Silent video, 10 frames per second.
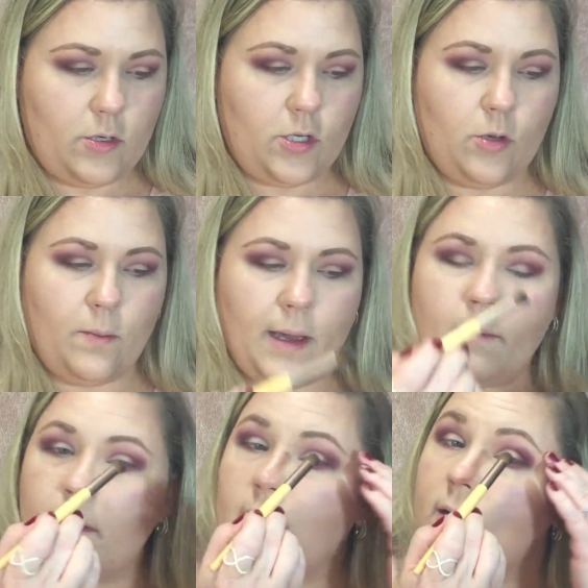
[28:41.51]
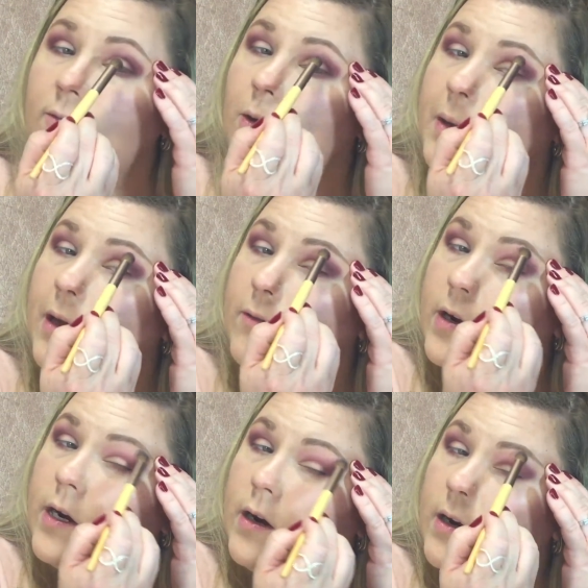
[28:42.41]
too pigmented for me over
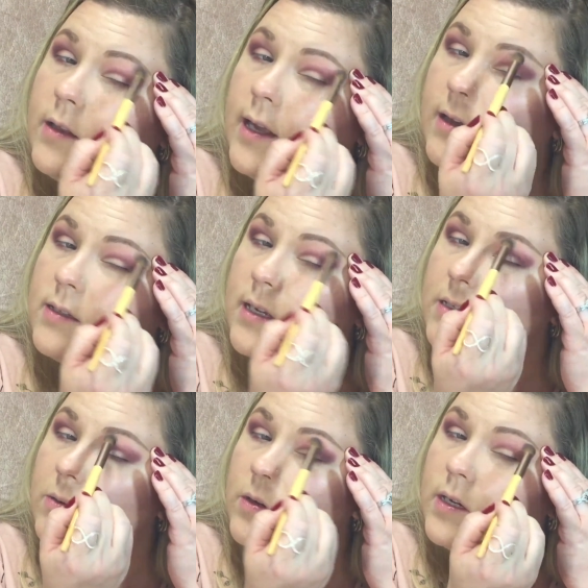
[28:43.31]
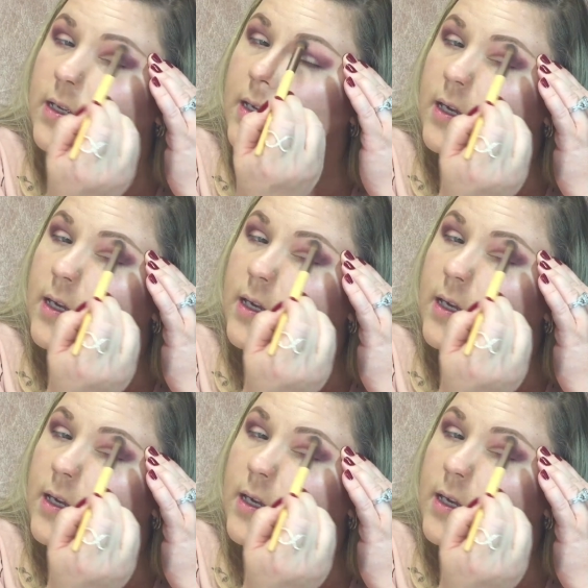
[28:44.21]
here on the outside, so we're gonna,